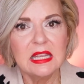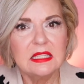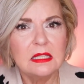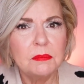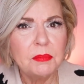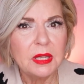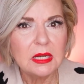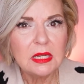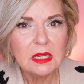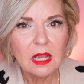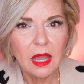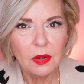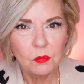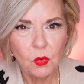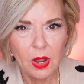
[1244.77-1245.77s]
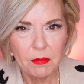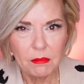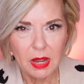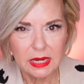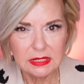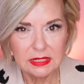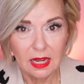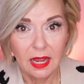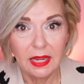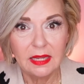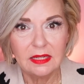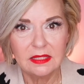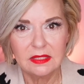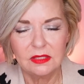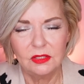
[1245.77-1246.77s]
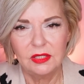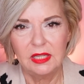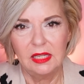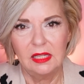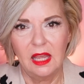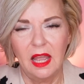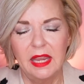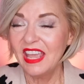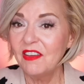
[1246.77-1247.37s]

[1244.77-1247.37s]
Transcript: depending on what my diet is looking like.